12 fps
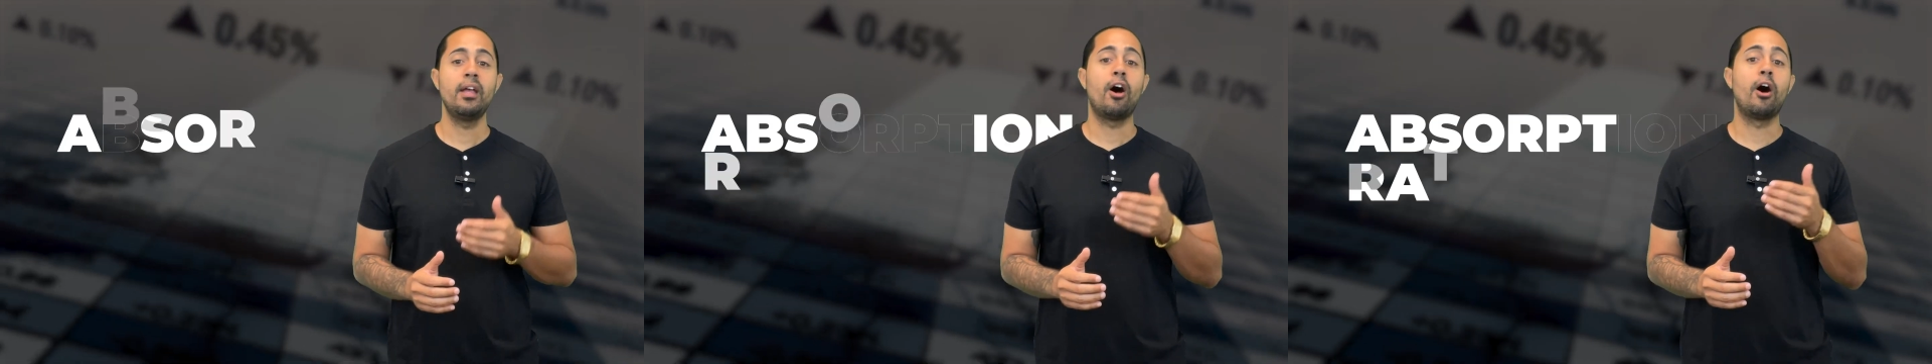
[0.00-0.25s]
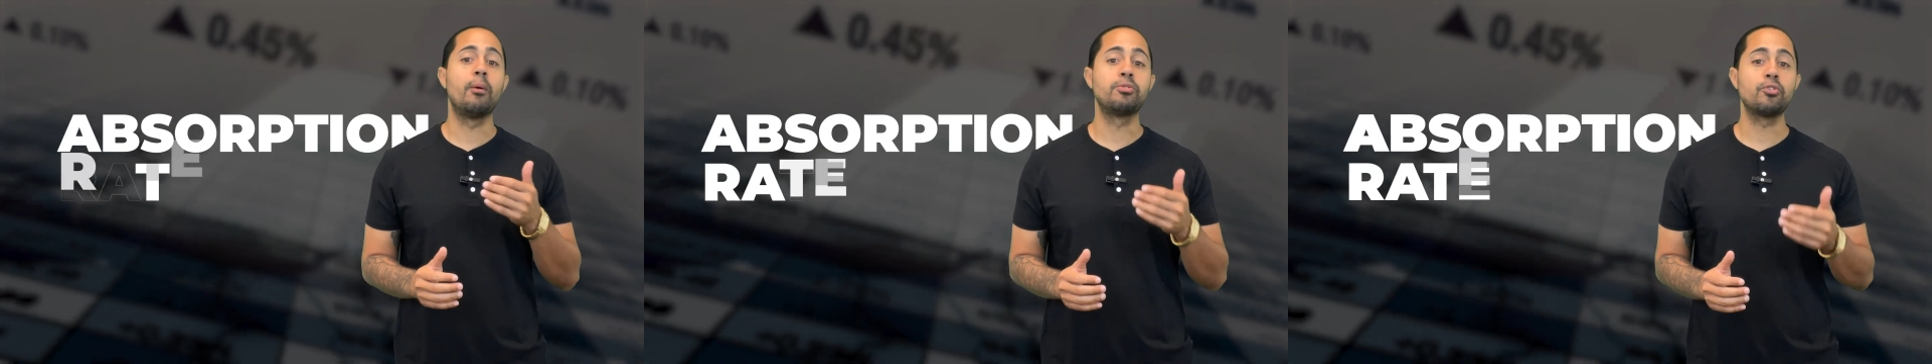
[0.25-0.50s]

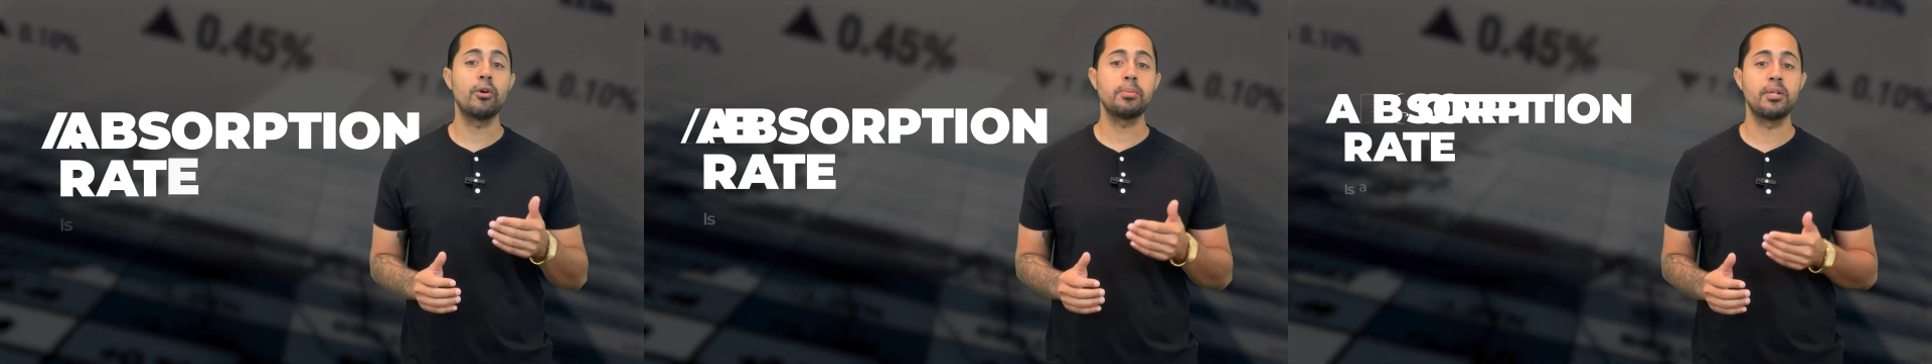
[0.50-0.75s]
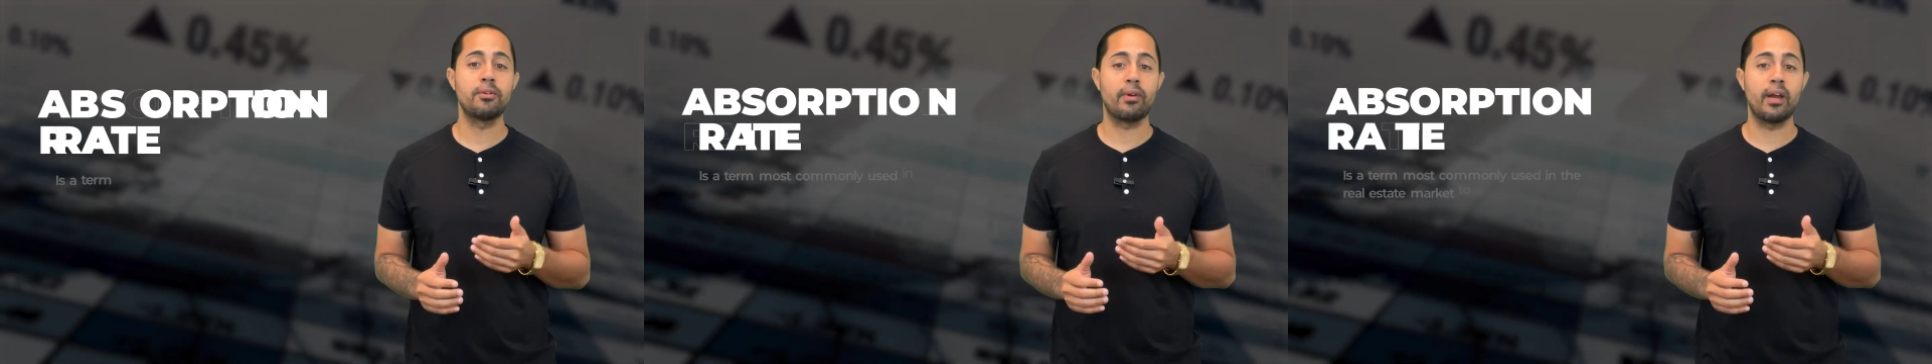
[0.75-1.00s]

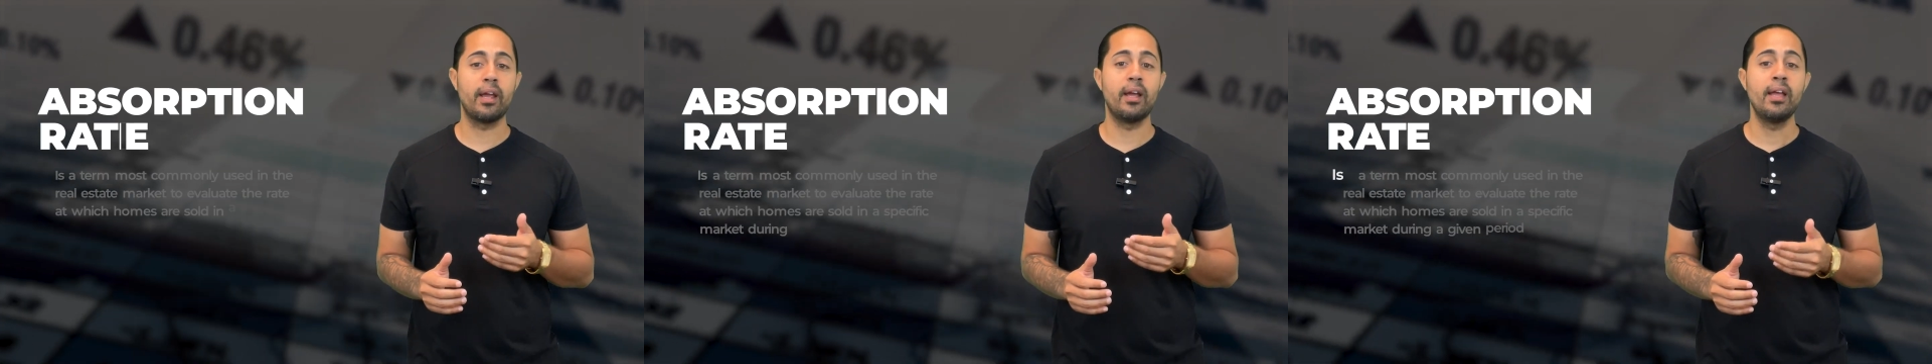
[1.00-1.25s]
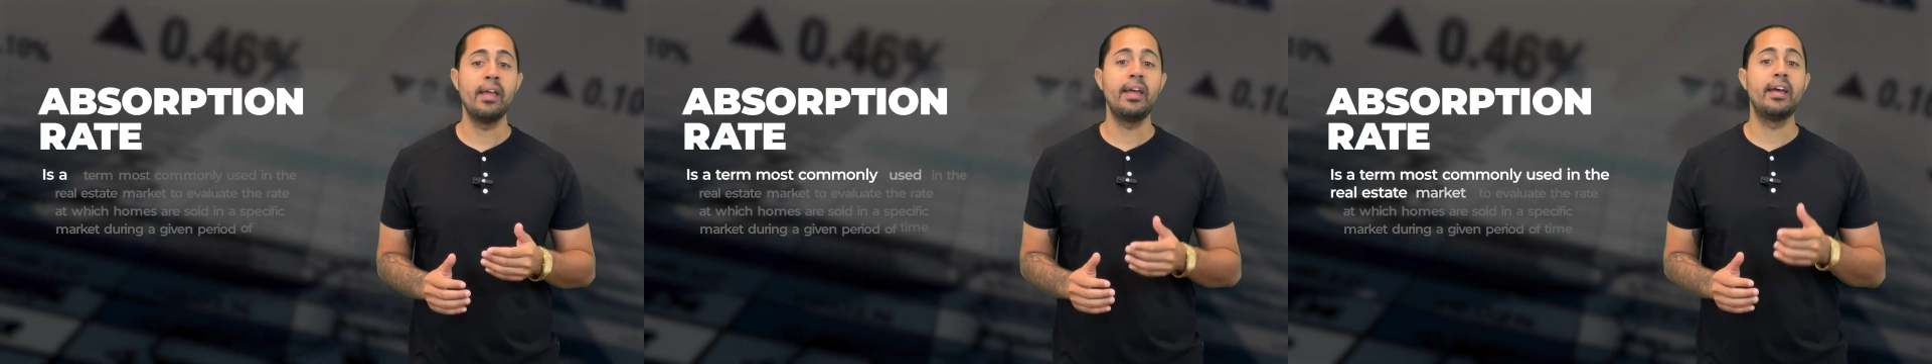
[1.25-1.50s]
Absorption rate
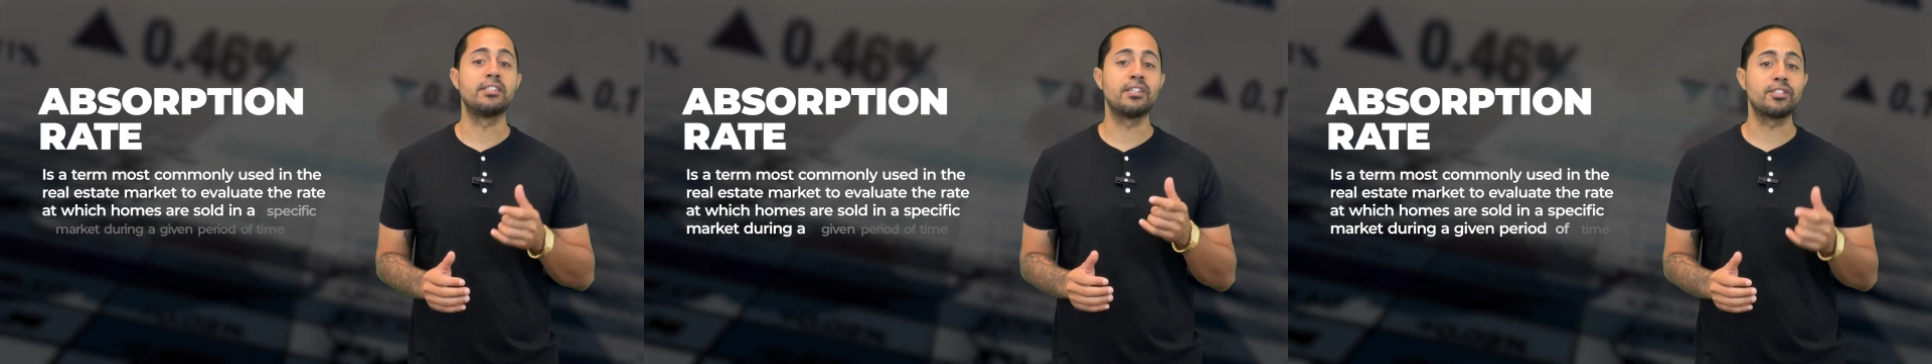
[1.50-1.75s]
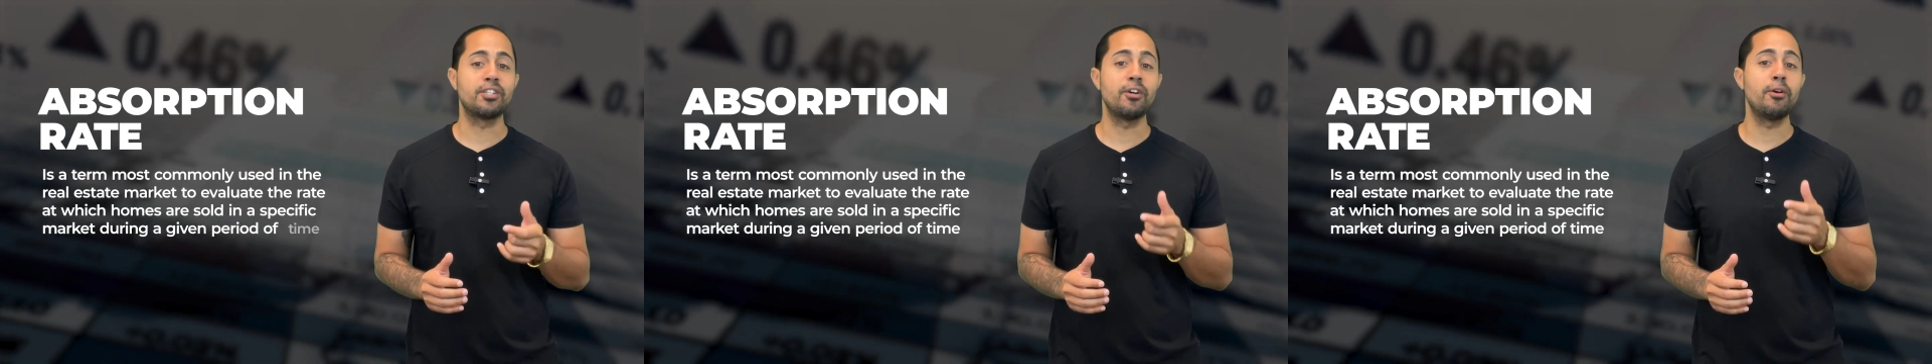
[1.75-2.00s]
is a
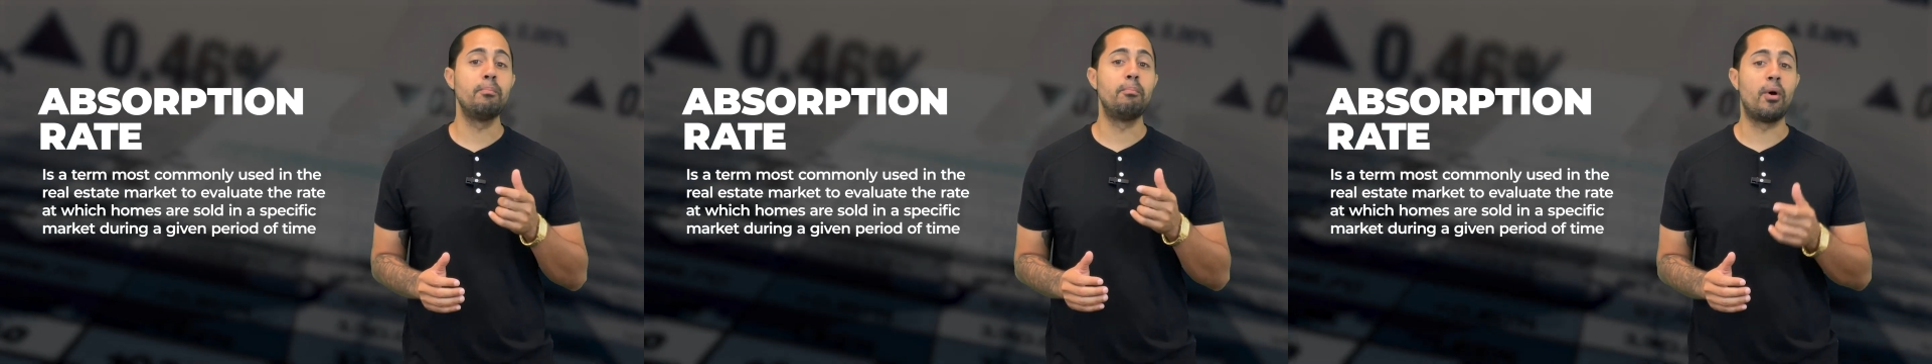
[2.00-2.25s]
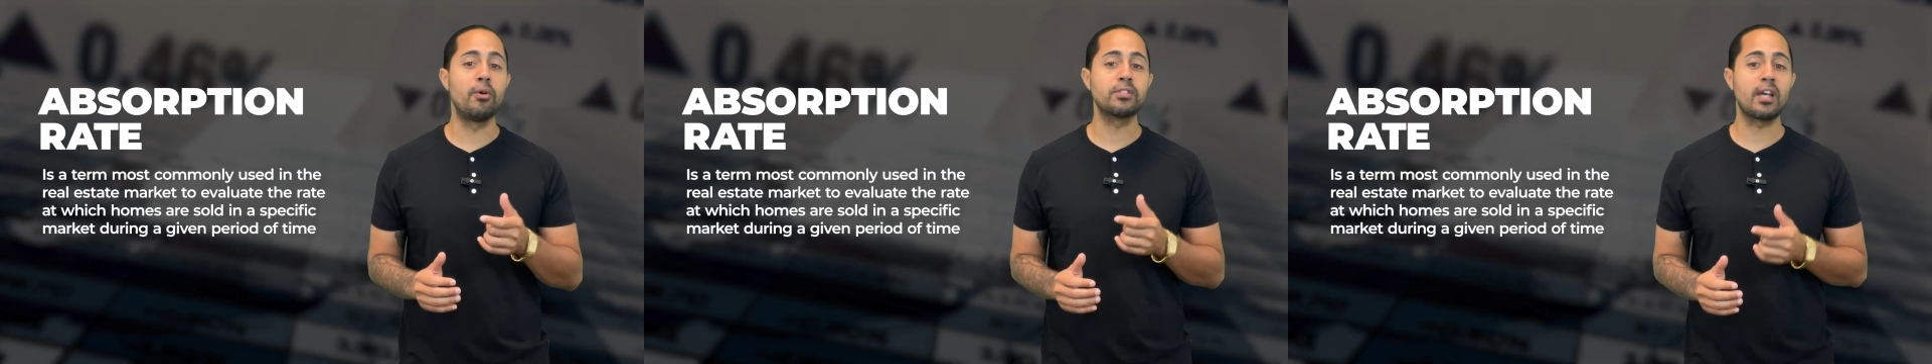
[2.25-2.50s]
term most